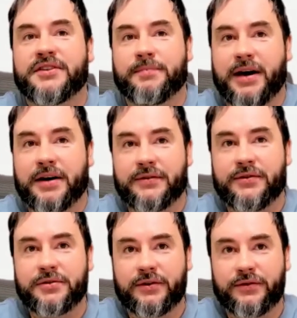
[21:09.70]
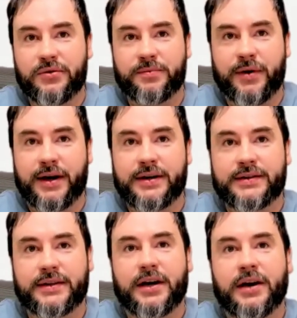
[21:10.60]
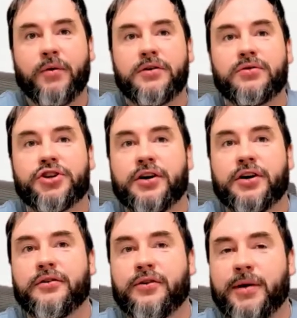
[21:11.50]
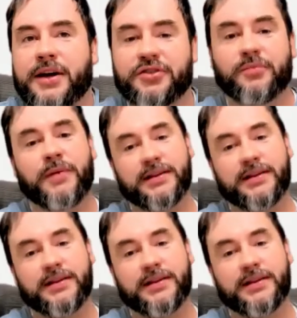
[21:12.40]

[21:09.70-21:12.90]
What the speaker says: perspective using FuseBase when you share your information?